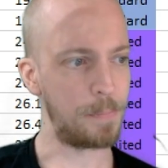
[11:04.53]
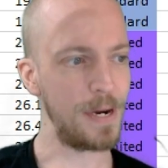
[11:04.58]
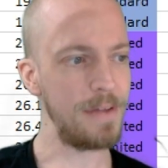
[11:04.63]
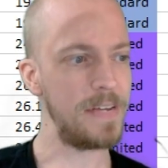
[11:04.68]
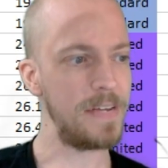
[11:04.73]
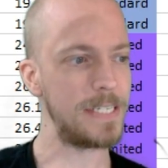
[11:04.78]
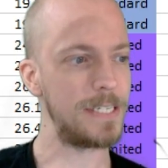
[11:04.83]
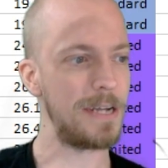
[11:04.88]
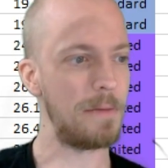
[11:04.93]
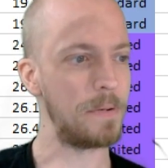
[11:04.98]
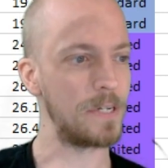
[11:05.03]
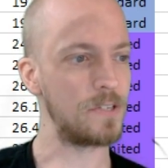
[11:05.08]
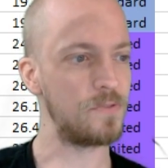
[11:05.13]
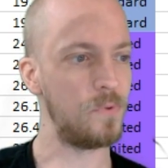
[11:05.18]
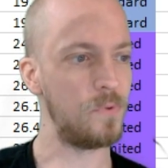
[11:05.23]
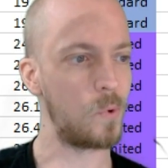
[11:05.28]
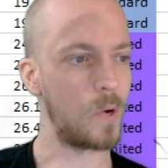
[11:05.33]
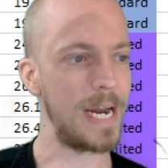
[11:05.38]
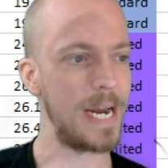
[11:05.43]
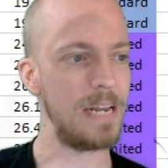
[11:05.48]
Previous UPEX
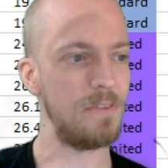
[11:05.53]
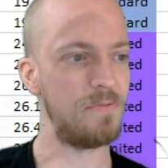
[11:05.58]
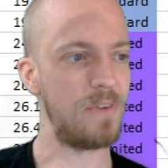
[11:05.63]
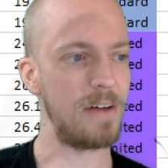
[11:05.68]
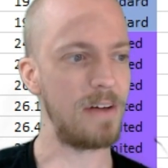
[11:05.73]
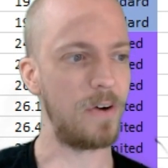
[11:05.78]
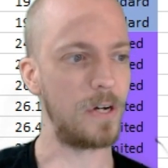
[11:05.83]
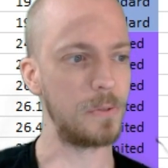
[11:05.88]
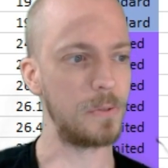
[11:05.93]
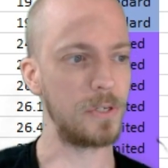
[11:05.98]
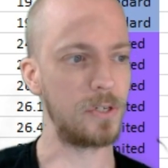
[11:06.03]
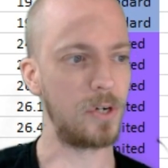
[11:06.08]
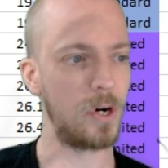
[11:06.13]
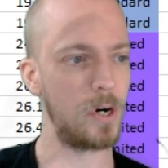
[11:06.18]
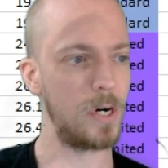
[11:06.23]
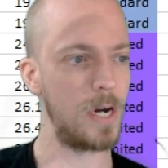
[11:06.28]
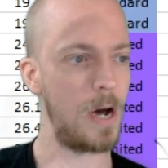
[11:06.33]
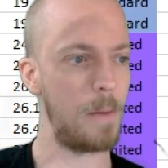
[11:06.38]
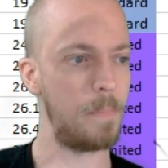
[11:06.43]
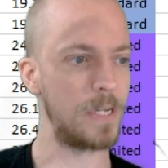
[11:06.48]
floor, 8,500.
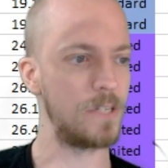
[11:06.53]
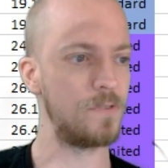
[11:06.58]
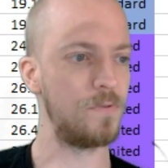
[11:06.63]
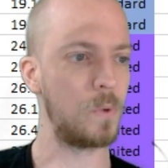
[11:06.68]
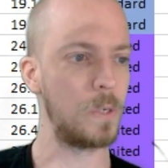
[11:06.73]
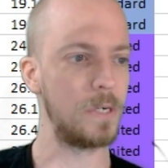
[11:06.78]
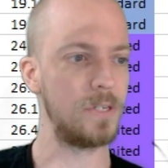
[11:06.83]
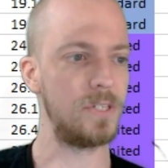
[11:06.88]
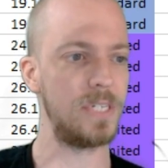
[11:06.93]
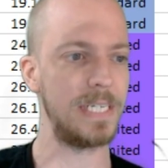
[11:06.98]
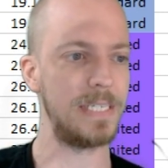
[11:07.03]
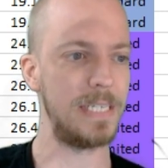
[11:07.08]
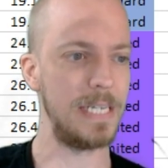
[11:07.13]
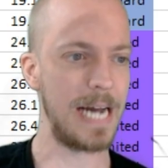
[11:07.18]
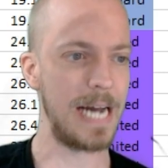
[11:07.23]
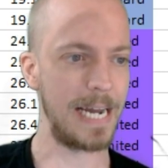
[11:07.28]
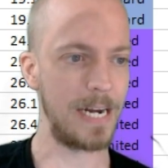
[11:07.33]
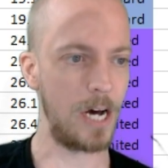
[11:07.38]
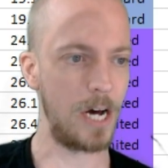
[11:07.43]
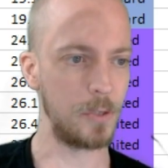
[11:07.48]
Current UPEX floor,
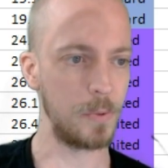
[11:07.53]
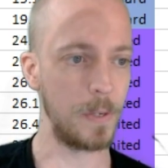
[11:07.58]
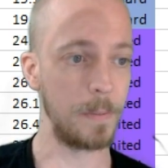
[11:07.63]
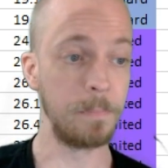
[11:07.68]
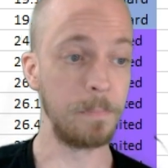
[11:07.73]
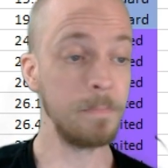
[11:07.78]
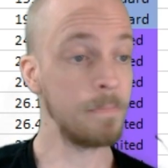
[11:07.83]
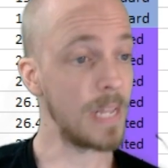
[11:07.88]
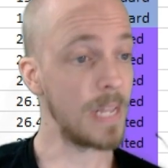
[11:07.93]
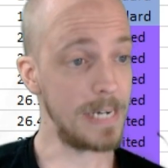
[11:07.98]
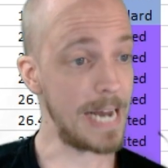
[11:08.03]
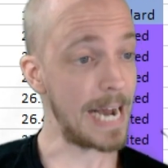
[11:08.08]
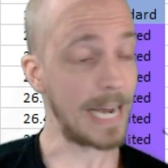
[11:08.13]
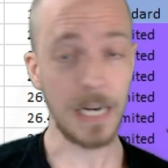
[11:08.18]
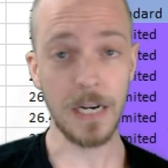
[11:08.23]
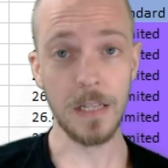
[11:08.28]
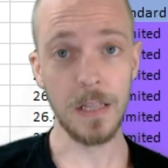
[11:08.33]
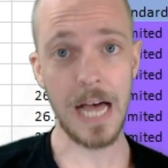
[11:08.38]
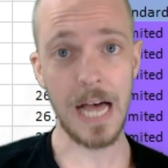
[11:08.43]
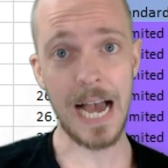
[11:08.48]
6,900. Not
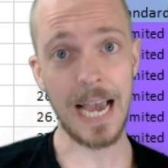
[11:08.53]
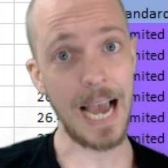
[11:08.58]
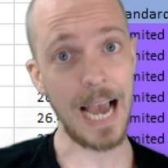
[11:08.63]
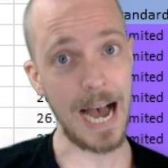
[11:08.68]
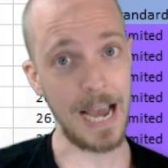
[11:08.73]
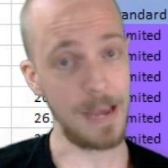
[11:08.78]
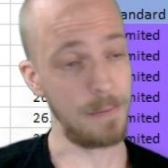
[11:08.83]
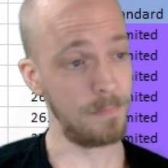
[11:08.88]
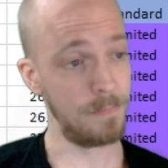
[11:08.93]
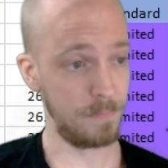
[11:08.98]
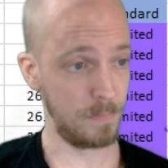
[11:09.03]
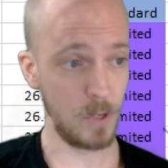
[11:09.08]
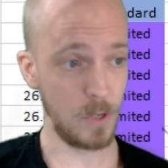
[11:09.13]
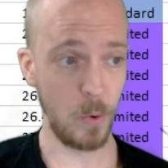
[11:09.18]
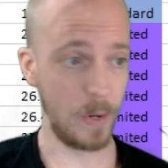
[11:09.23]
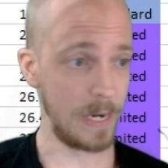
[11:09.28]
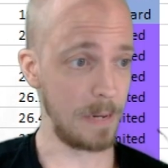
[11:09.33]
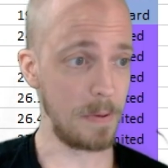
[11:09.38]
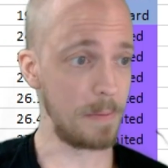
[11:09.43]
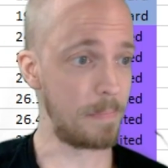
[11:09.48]
going to lie, I'm
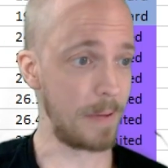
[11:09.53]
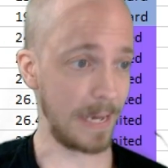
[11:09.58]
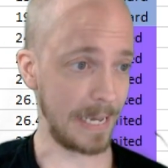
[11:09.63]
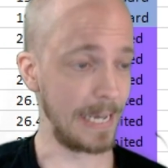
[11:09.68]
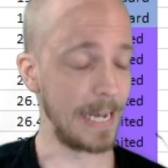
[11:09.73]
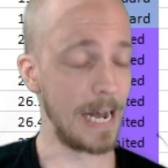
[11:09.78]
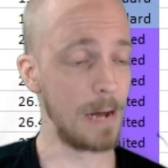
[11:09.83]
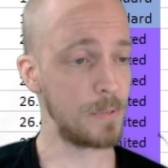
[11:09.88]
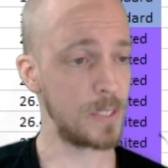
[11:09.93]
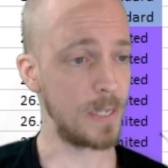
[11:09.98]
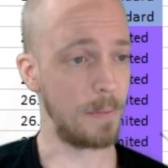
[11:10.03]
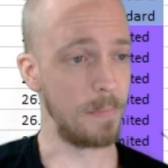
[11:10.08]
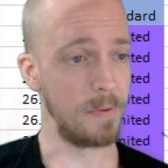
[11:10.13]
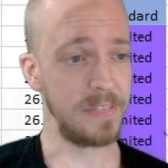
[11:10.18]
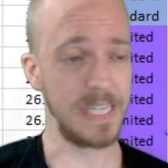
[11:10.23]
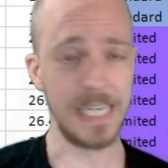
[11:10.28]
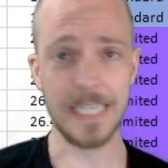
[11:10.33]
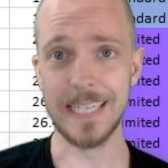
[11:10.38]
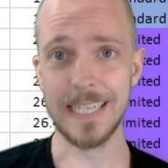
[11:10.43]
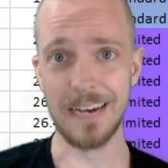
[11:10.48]
going to be picking up some
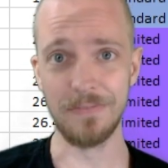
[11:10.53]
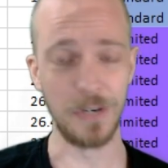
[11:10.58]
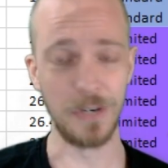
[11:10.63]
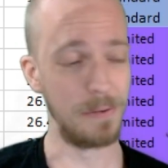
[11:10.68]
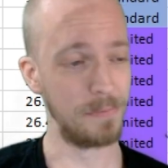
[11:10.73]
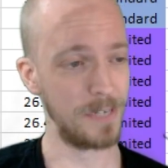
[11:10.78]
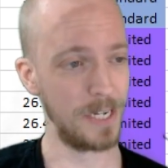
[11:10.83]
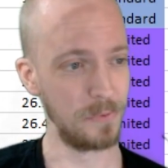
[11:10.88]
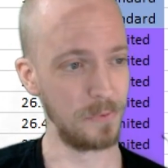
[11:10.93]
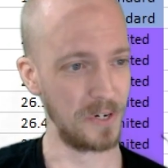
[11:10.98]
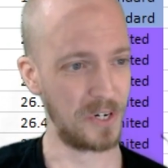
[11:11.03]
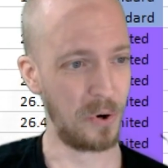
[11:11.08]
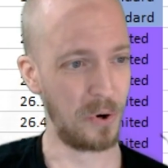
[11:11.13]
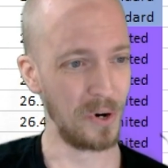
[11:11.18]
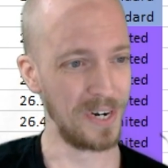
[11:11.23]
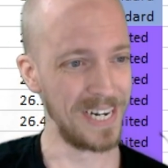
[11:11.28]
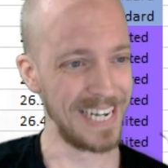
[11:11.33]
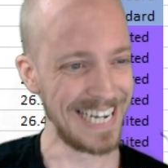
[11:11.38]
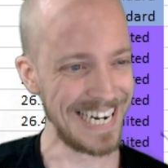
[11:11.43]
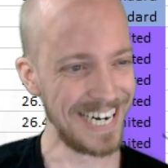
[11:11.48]
of these after I'm done
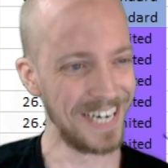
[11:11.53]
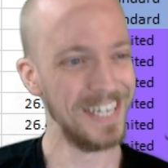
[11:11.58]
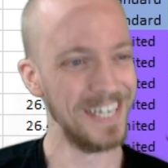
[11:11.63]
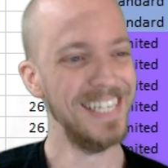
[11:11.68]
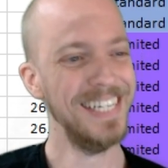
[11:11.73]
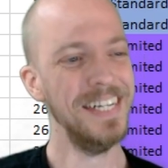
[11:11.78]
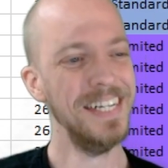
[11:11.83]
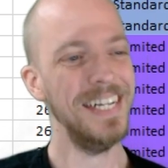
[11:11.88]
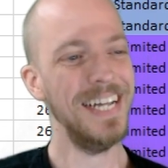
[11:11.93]
recording here.